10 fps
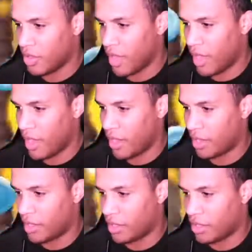
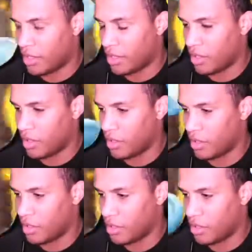And
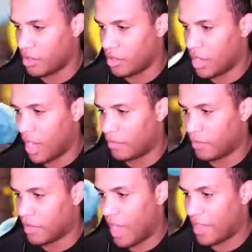
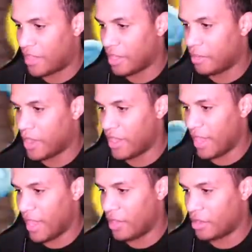I think by
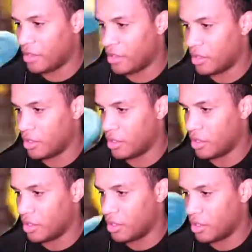the end
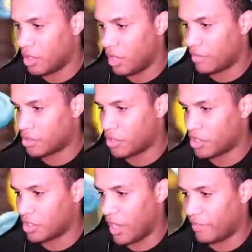of the
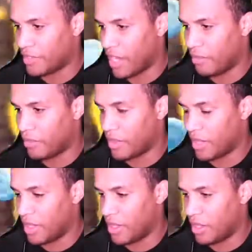Switch's lifetime,
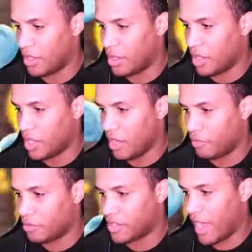if
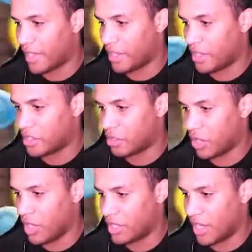you stacked its
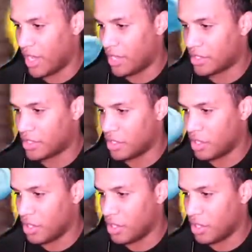hits,